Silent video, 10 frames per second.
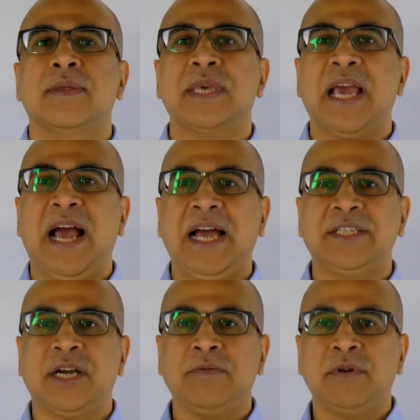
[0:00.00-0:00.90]
the
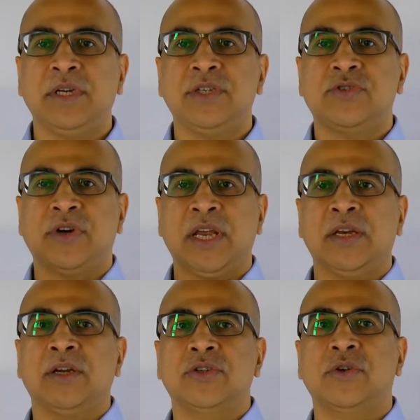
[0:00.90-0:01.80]
Agile release
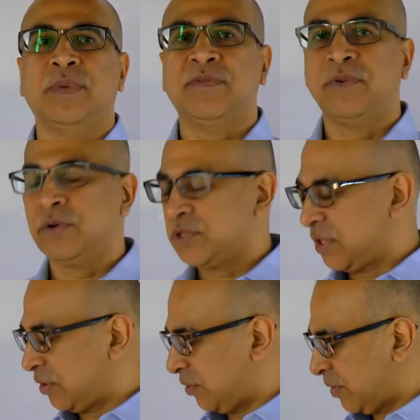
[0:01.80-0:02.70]
train should be
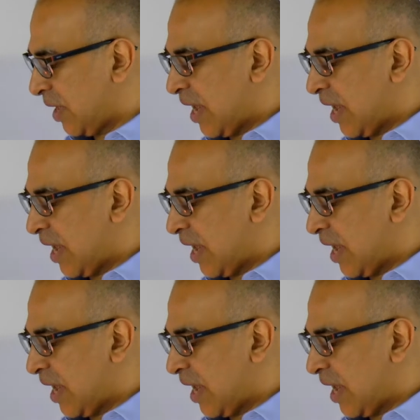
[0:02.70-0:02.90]
focusing on.